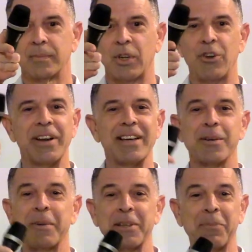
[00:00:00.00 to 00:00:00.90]
Are you going to ask
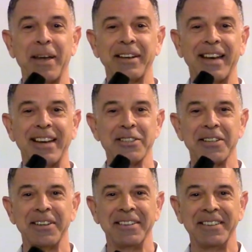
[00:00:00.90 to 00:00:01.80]
about the
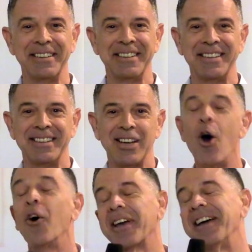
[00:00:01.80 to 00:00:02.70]
pancakes? No, but
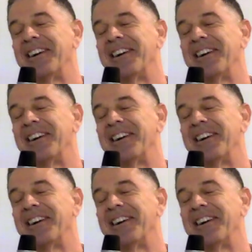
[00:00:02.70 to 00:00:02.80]
that